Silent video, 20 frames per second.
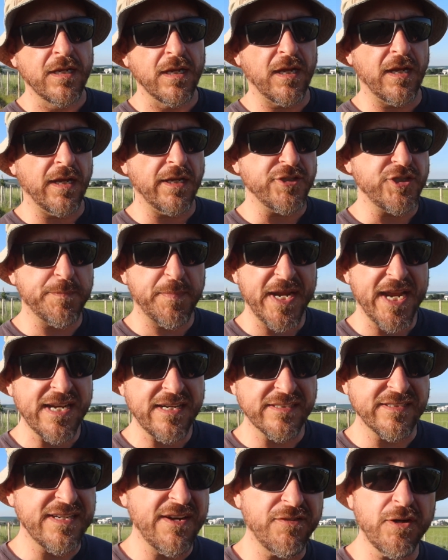uh,
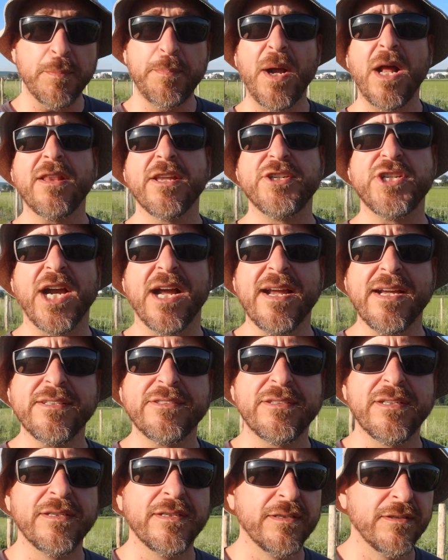Japan has never
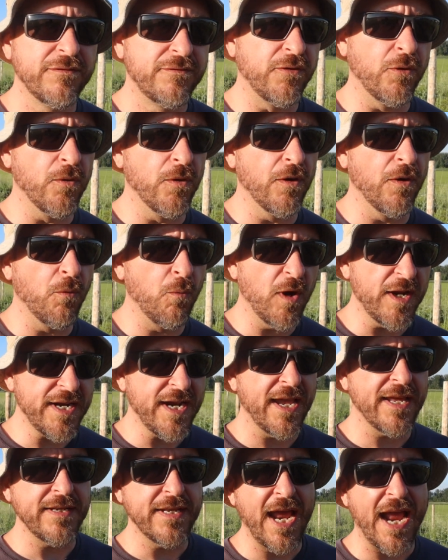apologized for what
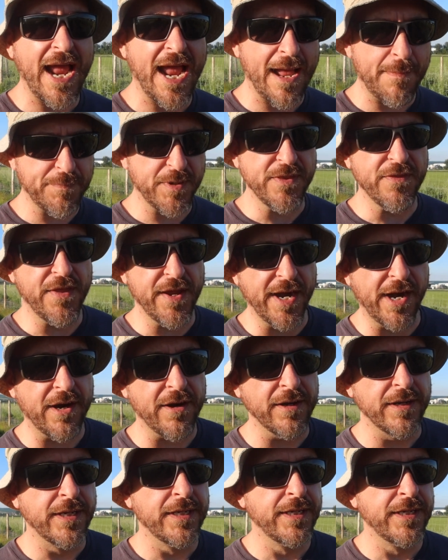had happened there.